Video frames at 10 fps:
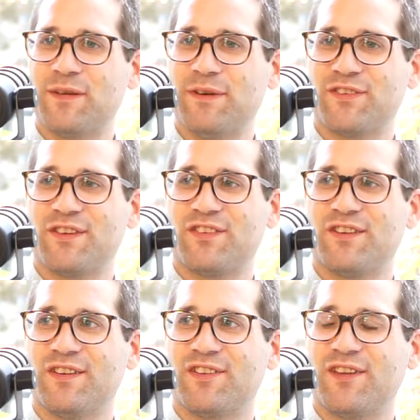business
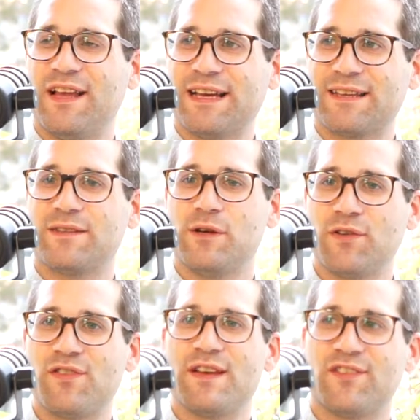is like
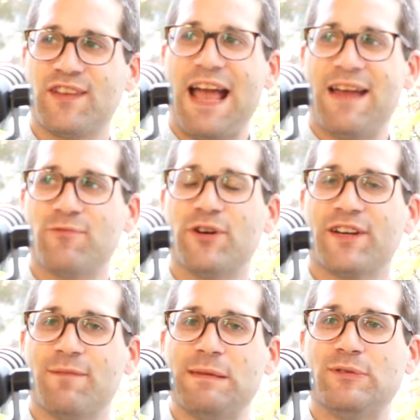those things can
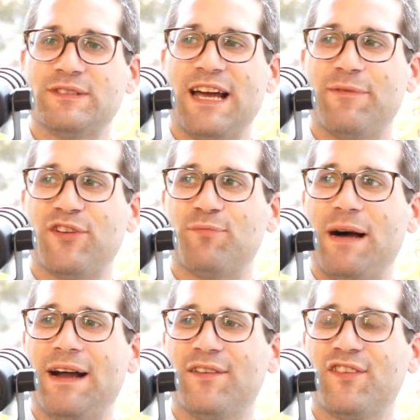work and people can
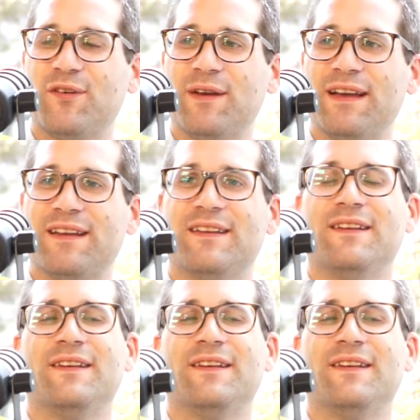respond to it.